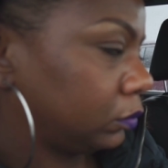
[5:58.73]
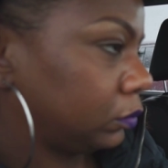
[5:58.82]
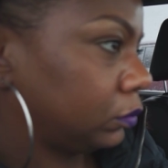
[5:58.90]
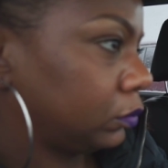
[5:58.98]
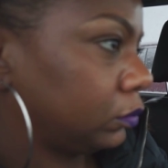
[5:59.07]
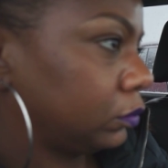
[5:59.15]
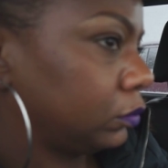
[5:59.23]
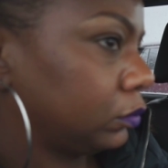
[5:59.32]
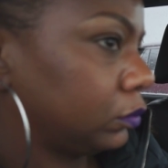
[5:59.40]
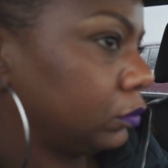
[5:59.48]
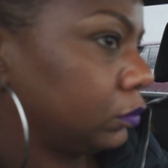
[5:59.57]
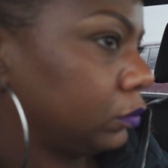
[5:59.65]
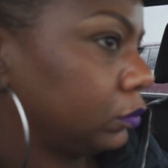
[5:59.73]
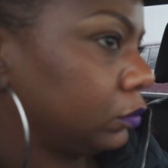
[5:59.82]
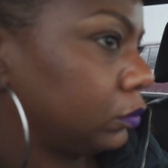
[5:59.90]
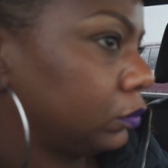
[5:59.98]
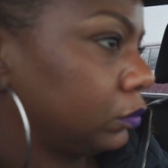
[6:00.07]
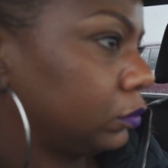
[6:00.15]

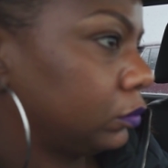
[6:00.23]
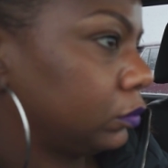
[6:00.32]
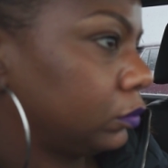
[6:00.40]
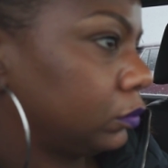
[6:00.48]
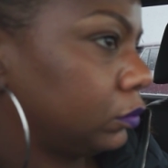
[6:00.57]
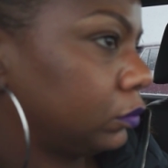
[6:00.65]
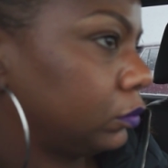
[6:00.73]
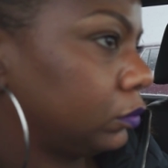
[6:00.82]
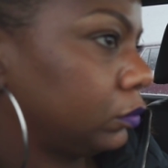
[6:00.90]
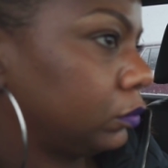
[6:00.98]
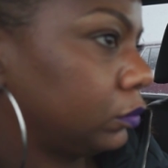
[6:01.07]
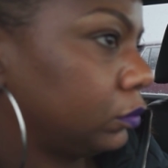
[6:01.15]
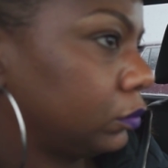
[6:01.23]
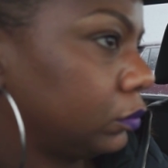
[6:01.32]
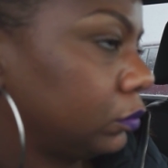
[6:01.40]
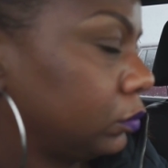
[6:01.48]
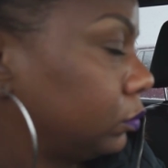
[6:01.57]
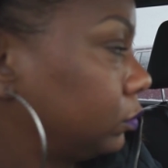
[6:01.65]

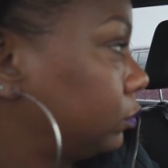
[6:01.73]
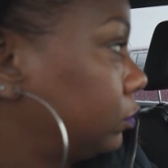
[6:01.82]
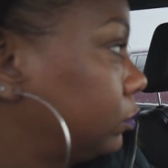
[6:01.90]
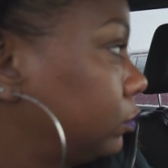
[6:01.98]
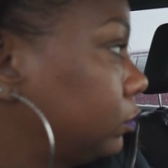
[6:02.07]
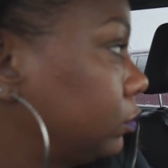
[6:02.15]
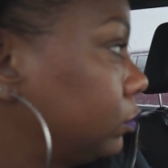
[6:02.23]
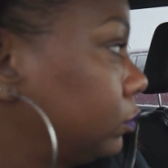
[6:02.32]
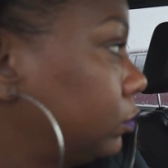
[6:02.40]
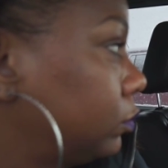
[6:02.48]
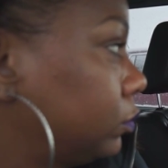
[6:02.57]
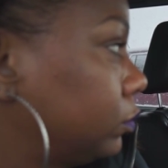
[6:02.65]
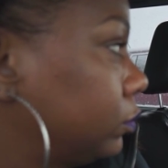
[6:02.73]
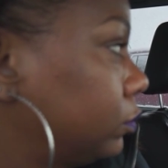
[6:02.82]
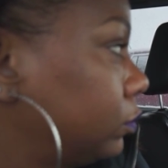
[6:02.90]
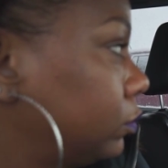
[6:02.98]
No words are spoken by the person on screen.